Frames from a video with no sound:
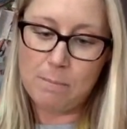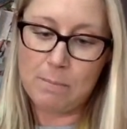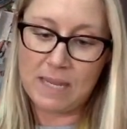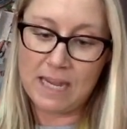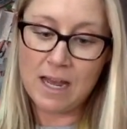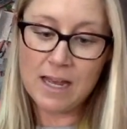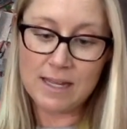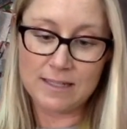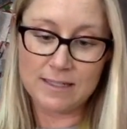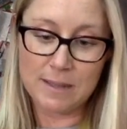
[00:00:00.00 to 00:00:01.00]

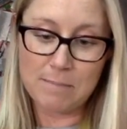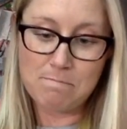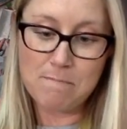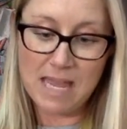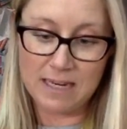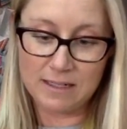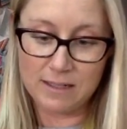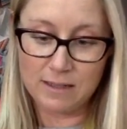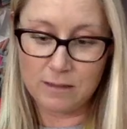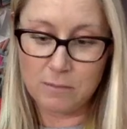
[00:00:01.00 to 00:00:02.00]
because it meant
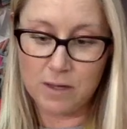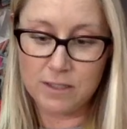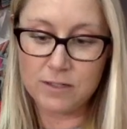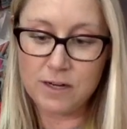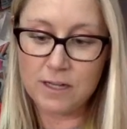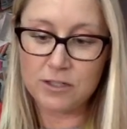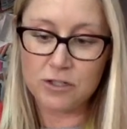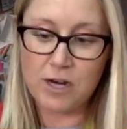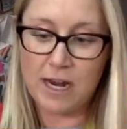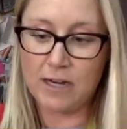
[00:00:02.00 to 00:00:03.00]
that the monster had
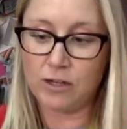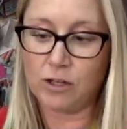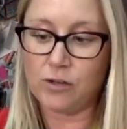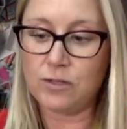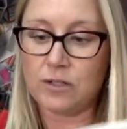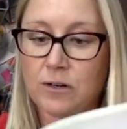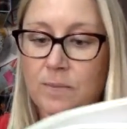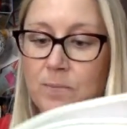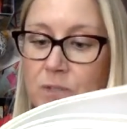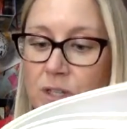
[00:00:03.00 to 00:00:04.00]
strayed
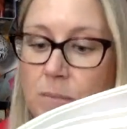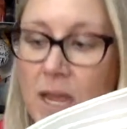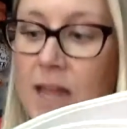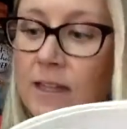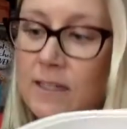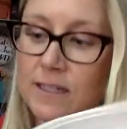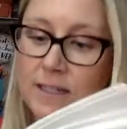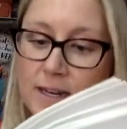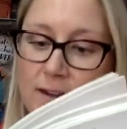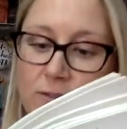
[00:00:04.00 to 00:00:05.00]
closer to the palace
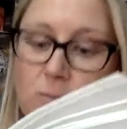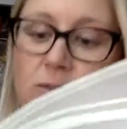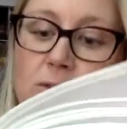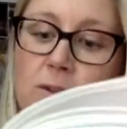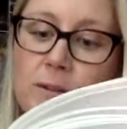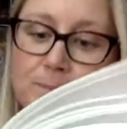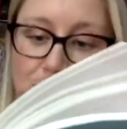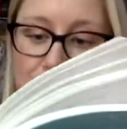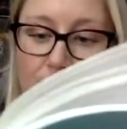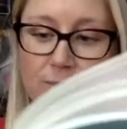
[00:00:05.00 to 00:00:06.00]
than ever before.
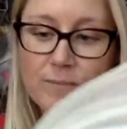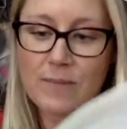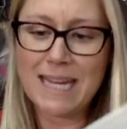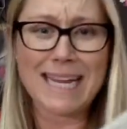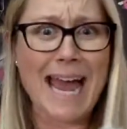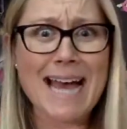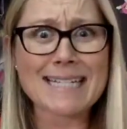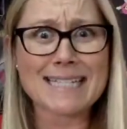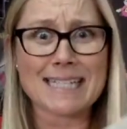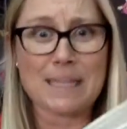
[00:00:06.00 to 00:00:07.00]

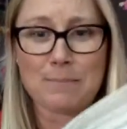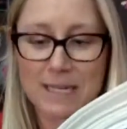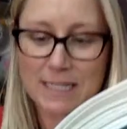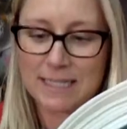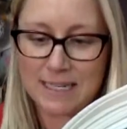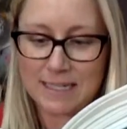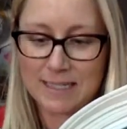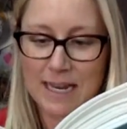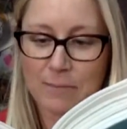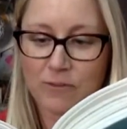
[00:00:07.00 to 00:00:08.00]
Ghastly business,
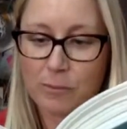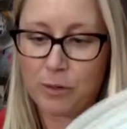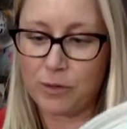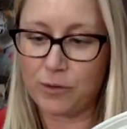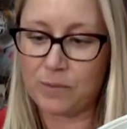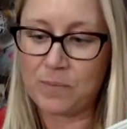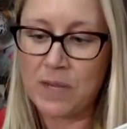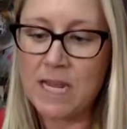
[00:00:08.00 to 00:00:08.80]
said Flapoon,